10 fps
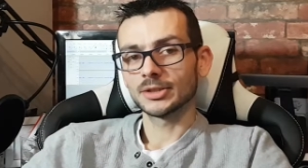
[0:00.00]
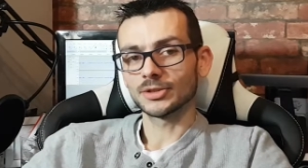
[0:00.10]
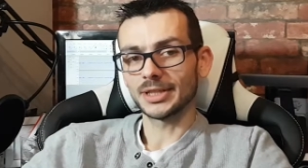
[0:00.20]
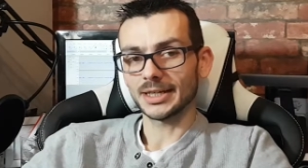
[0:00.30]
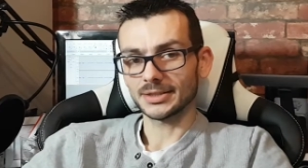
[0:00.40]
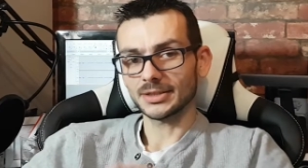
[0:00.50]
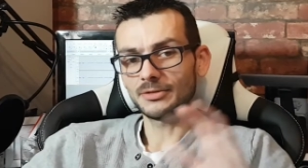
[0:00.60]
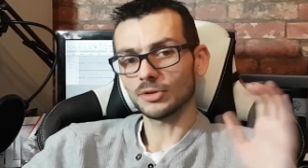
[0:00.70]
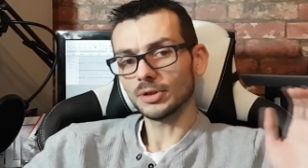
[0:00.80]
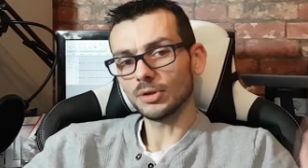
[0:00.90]
So yes,
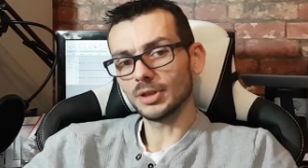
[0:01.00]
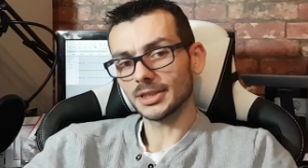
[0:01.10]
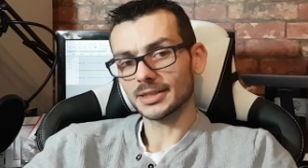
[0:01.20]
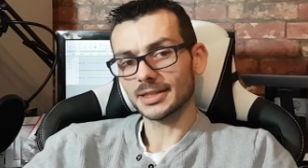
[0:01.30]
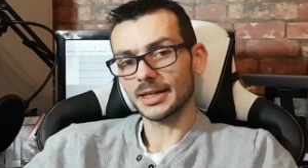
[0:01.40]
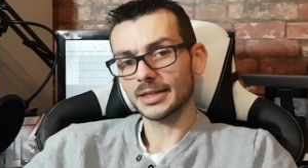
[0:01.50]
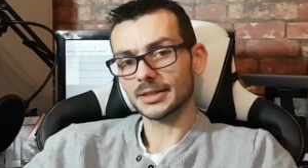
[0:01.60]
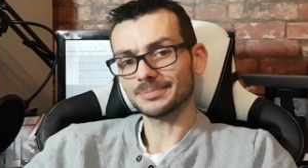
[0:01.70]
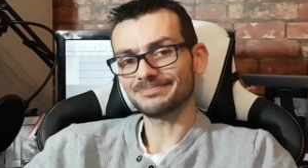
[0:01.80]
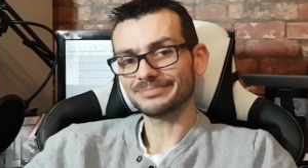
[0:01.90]
if you're an older tech,
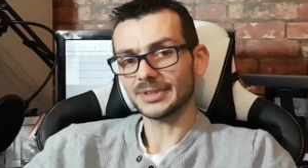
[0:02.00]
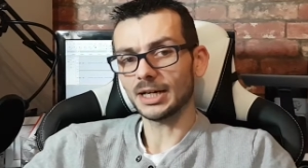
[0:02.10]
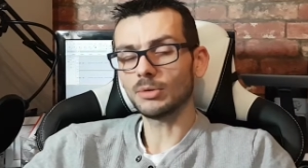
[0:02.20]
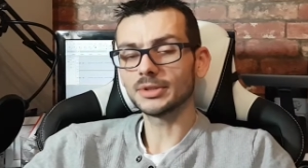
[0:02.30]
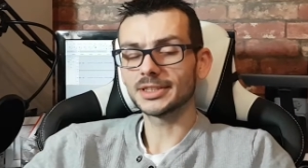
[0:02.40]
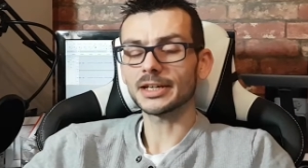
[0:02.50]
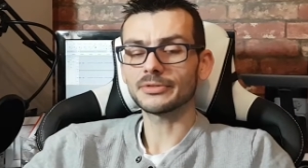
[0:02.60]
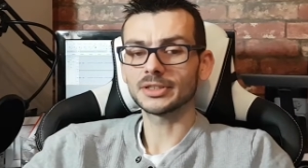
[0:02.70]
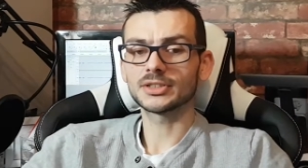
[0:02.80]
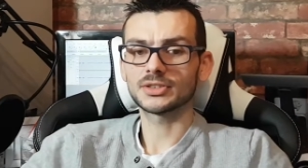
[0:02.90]
I would
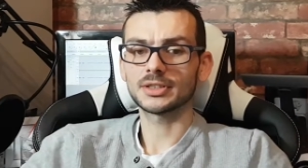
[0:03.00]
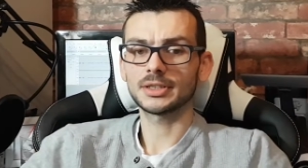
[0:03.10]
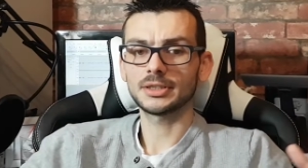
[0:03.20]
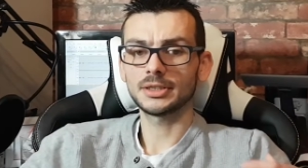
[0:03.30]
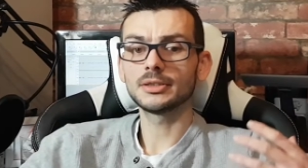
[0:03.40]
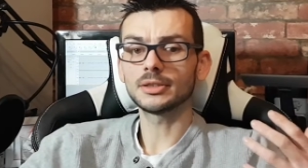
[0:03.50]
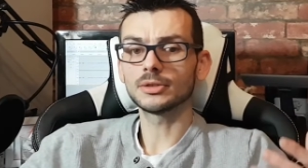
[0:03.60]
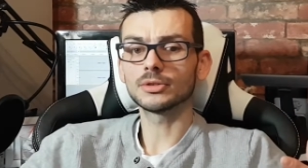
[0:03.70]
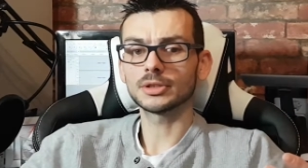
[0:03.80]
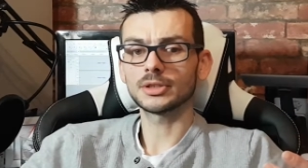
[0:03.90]
definitely say you, you
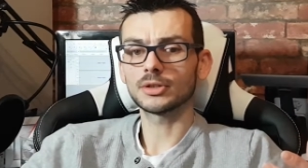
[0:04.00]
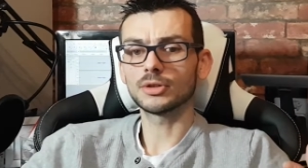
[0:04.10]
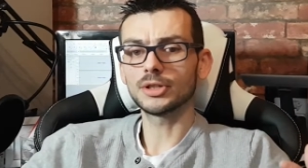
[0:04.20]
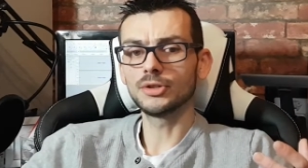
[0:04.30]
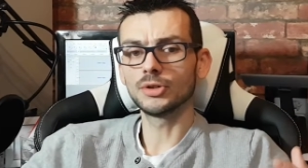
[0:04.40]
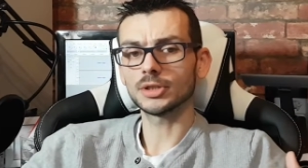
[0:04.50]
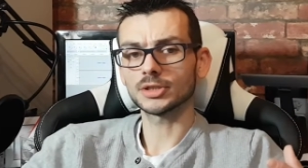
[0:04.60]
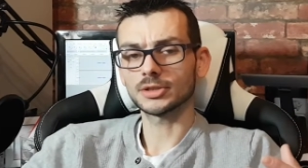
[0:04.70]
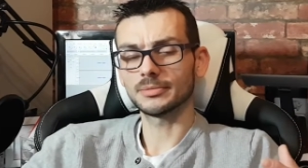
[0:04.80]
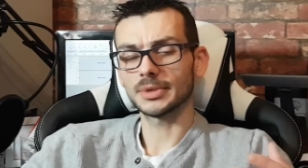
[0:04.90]
know you're going to
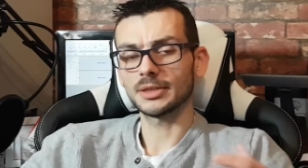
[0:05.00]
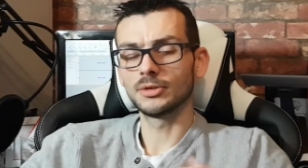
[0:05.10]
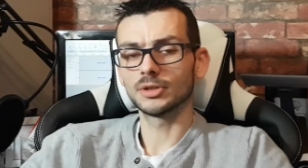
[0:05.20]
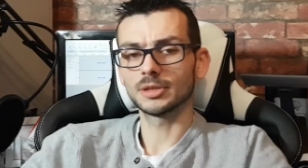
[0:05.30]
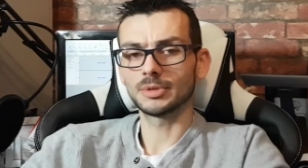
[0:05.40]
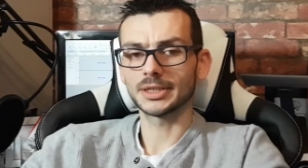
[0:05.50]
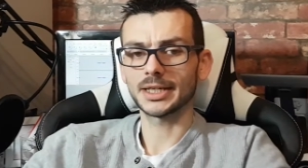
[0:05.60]
notice some notable